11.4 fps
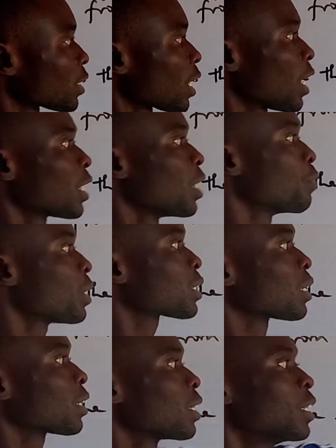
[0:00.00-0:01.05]
standard
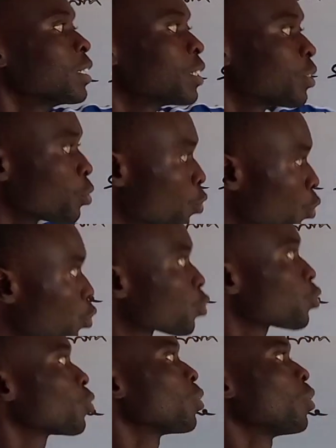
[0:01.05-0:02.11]
deviation is the root
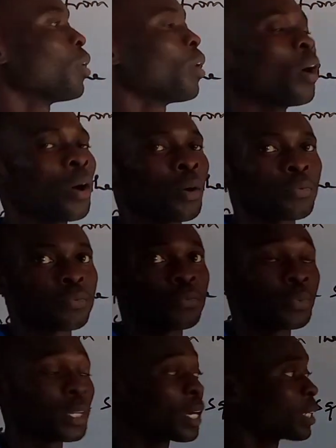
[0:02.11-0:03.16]
of
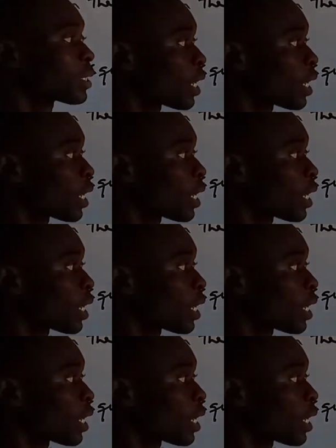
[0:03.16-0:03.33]
variance.